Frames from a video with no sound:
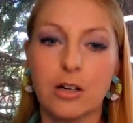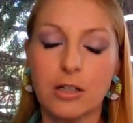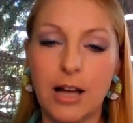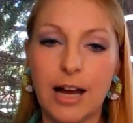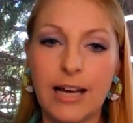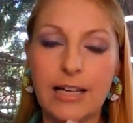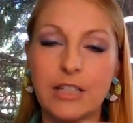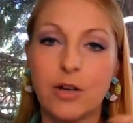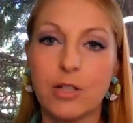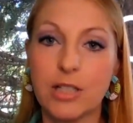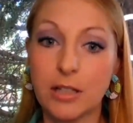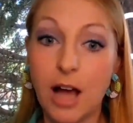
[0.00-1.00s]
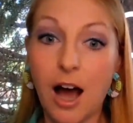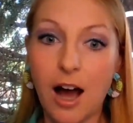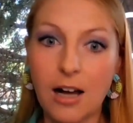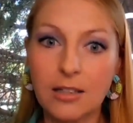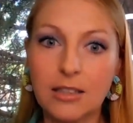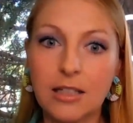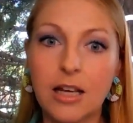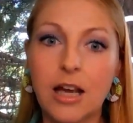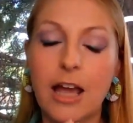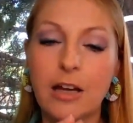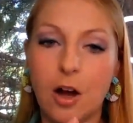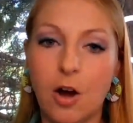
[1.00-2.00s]
your client, so it's locked
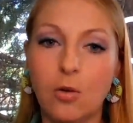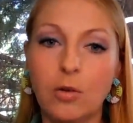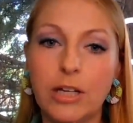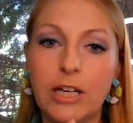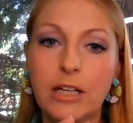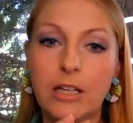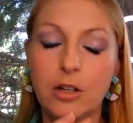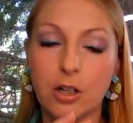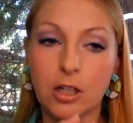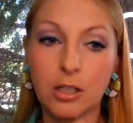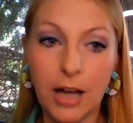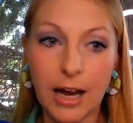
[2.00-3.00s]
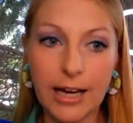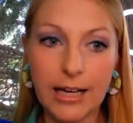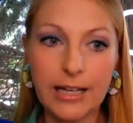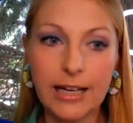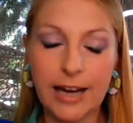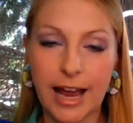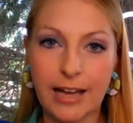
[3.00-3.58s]
and only your client can